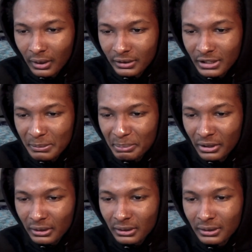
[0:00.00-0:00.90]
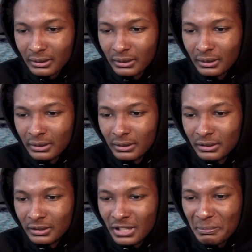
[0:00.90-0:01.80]
D-Book.
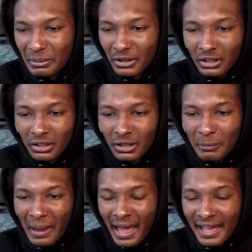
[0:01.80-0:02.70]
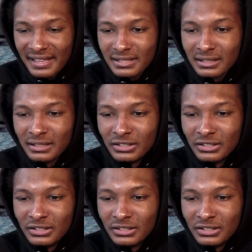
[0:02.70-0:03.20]
D-Book. Good pass.